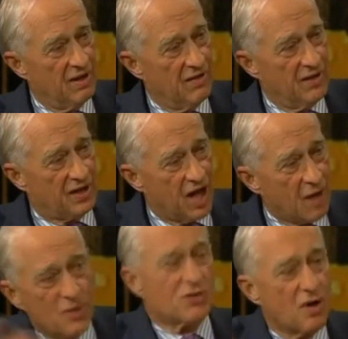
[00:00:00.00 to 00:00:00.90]
the
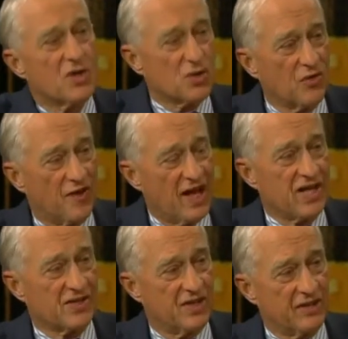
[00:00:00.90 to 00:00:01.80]
economy was growing so
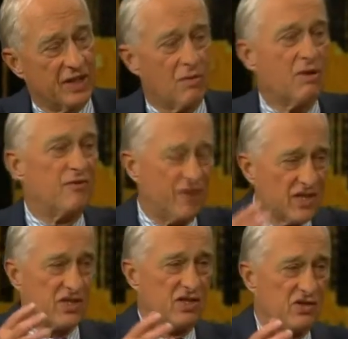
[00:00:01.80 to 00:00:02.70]
fast that they were
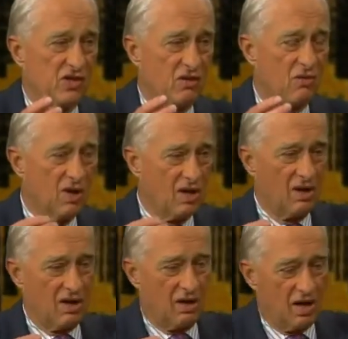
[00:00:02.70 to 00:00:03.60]
investing so
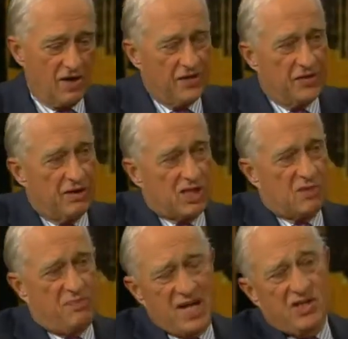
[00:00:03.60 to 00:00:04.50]
high that their
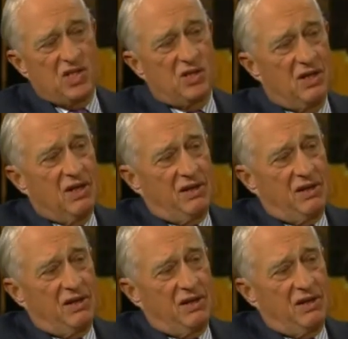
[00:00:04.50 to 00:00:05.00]
expenses,